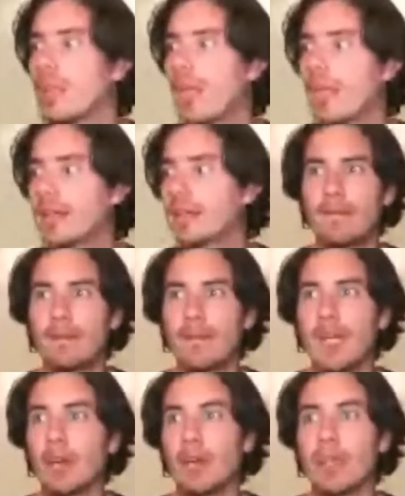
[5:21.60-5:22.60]
like,
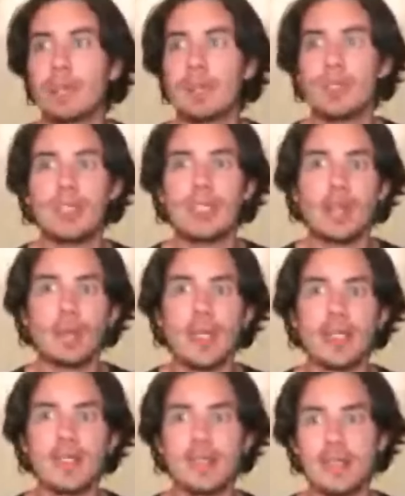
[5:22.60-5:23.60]
yeah, all the beauty that
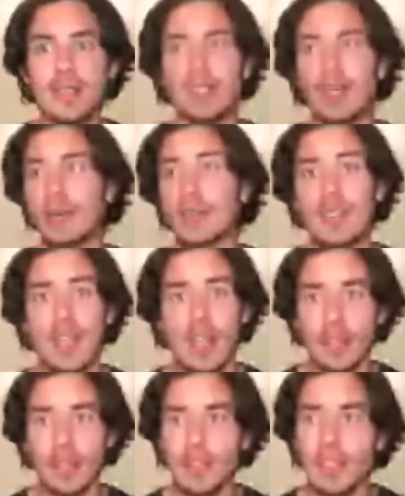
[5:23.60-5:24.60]
we can see
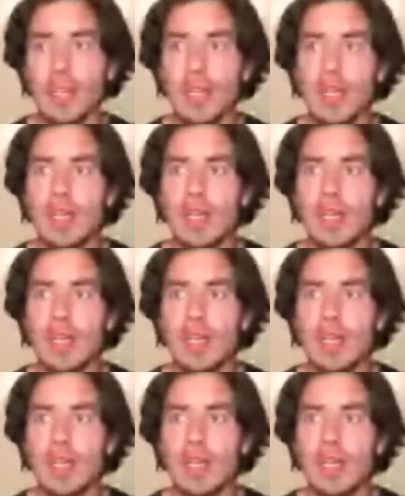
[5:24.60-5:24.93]
ourselves,